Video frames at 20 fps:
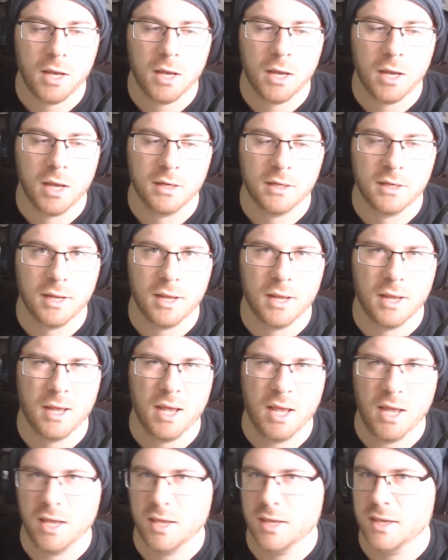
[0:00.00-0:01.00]
And
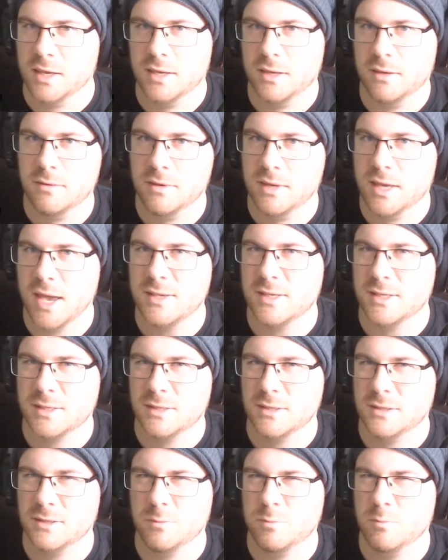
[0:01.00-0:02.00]
I
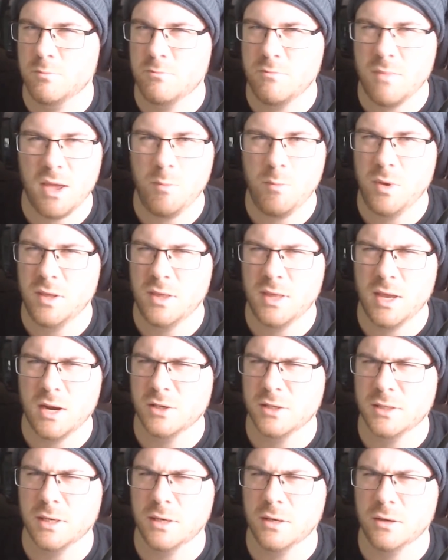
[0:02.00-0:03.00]
guess maybe
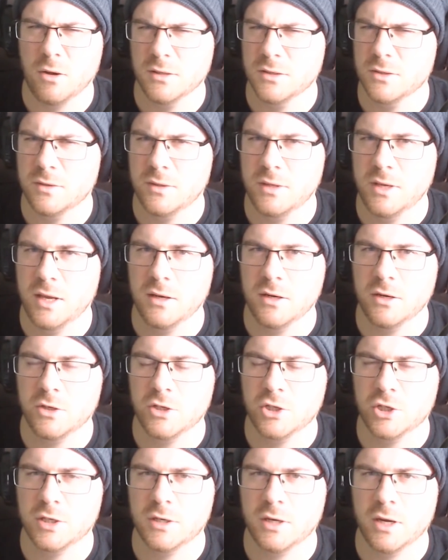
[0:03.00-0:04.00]
there's also the
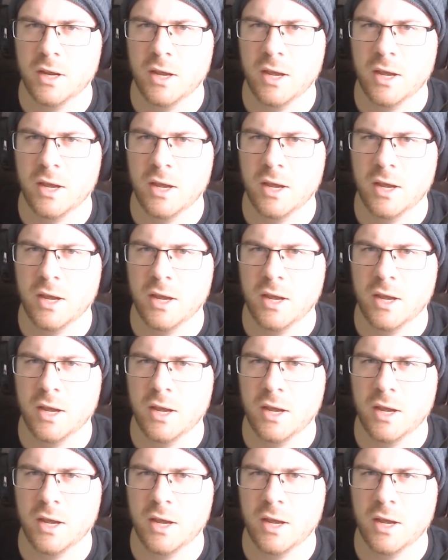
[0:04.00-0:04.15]
English